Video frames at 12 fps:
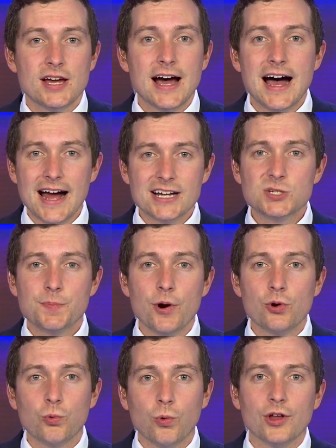I
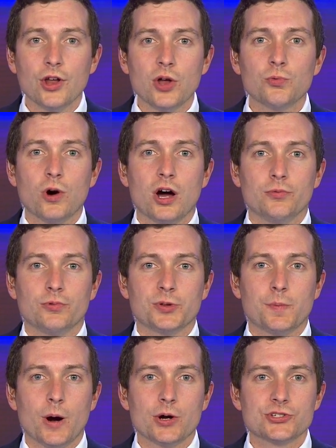spoke one on one with
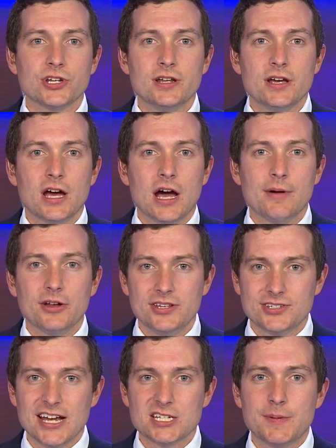Parson about his
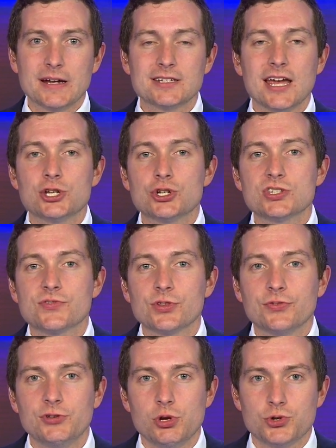expectations for the
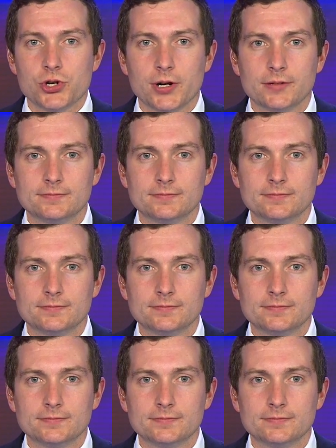future.